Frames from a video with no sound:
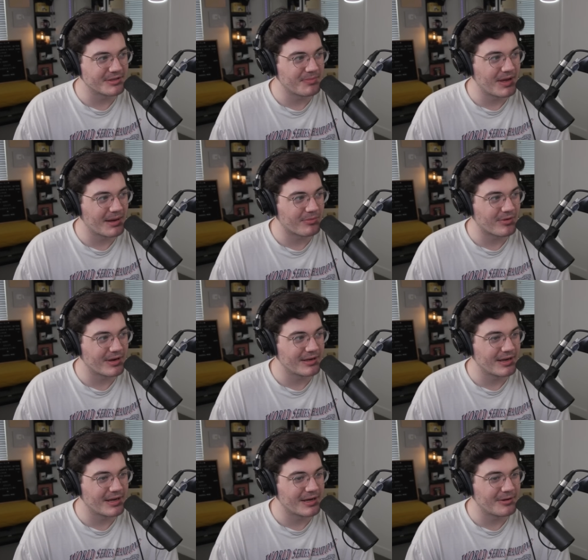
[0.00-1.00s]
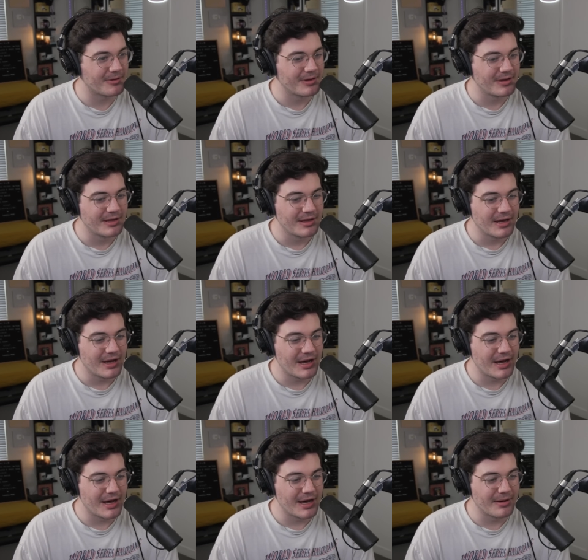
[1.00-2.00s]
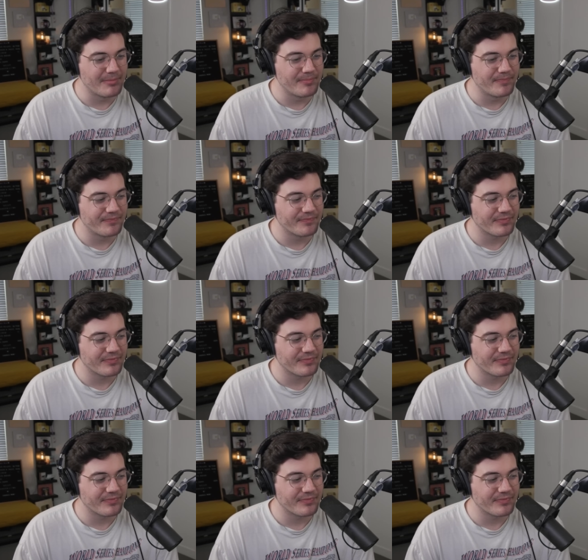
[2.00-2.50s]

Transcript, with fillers: this map right now. Um,